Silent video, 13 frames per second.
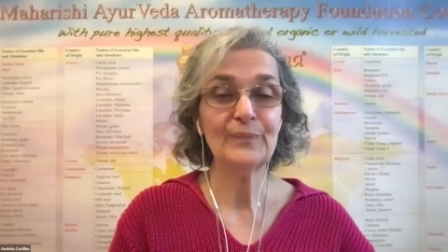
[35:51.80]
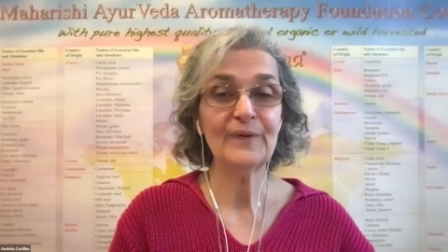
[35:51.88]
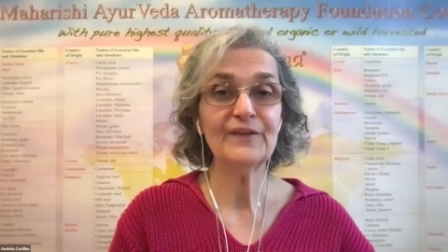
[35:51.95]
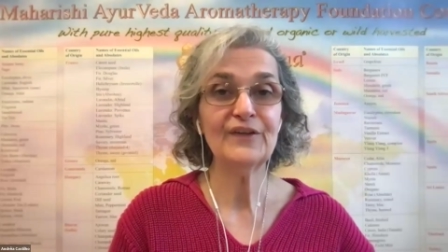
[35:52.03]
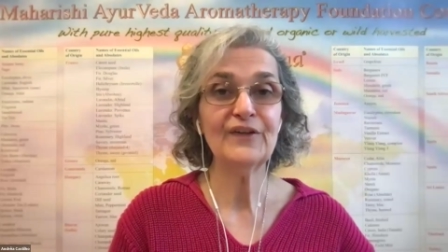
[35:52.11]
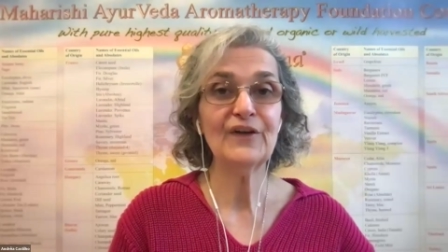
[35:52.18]

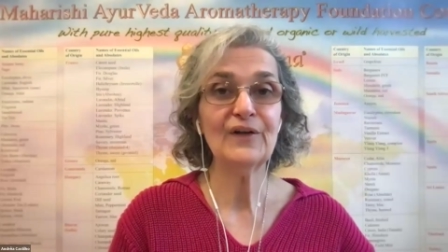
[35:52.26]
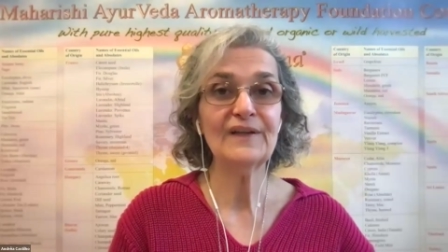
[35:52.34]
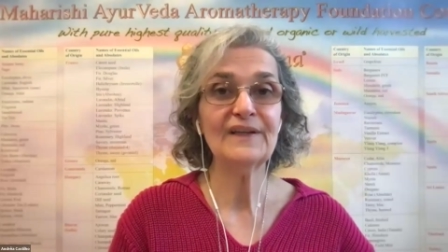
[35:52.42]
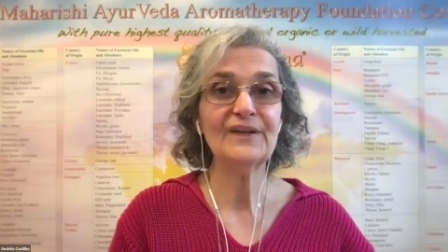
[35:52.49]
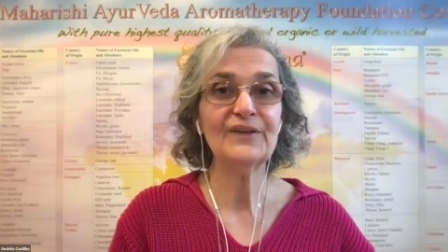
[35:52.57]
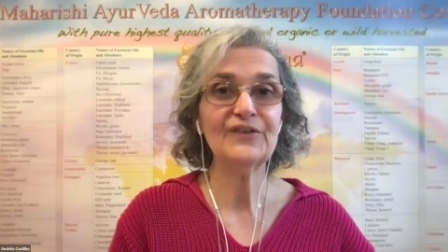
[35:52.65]
spread the
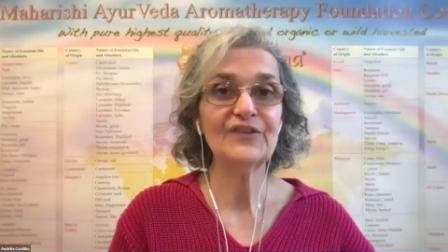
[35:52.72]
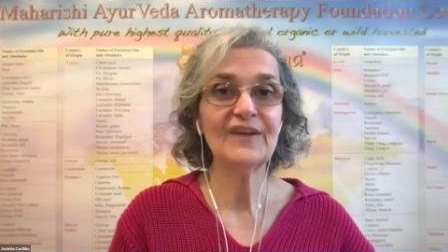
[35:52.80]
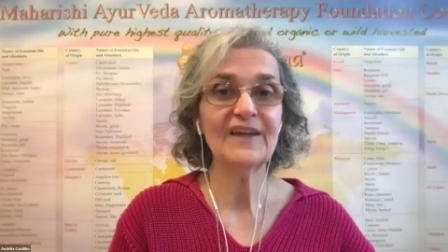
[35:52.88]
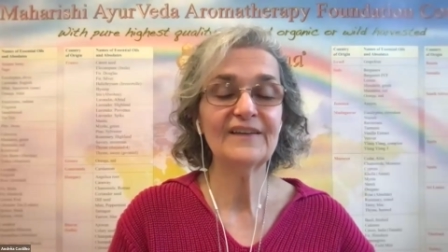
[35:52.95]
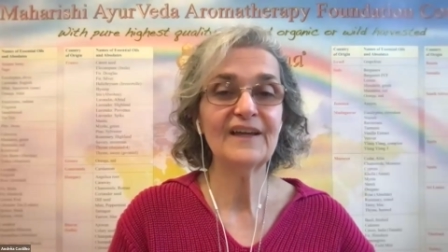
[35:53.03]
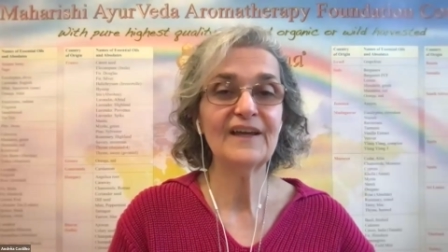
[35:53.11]
knowledge
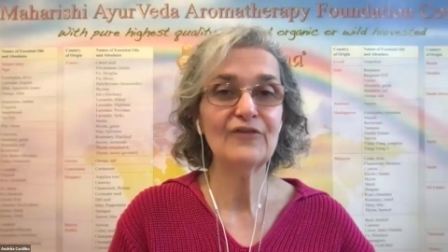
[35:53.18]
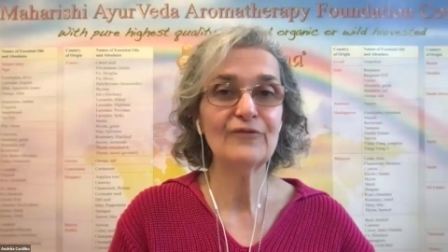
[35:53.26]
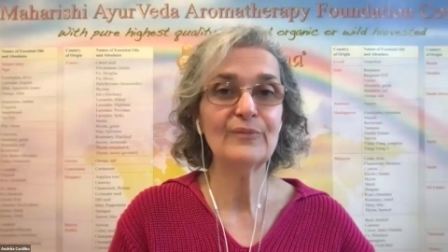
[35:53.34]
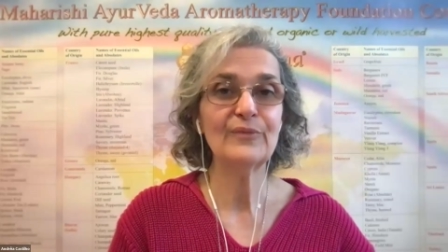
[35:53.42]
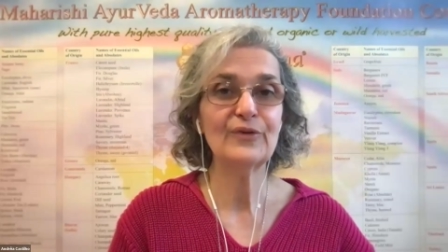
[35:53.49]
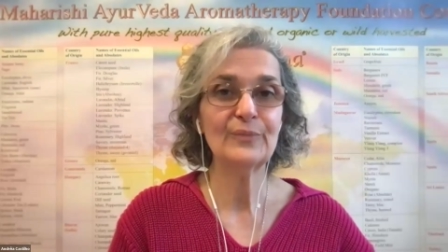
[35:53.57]
and
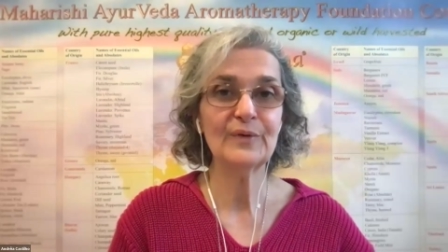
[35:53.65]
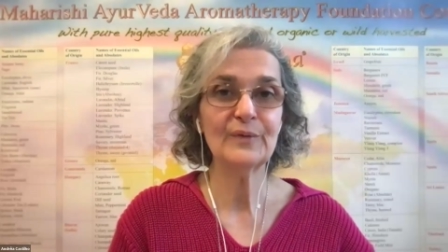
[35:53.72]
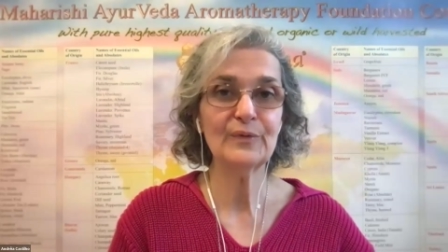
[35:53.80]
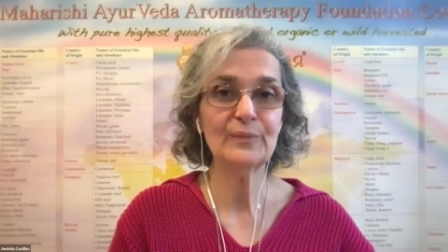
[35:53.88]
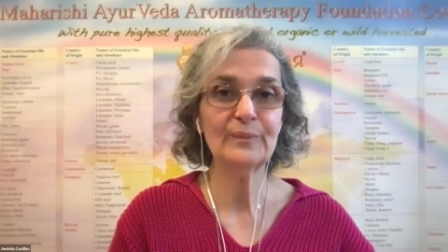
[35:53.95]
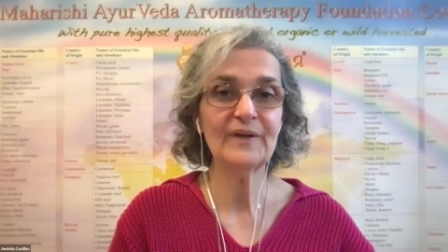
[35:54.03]
have more people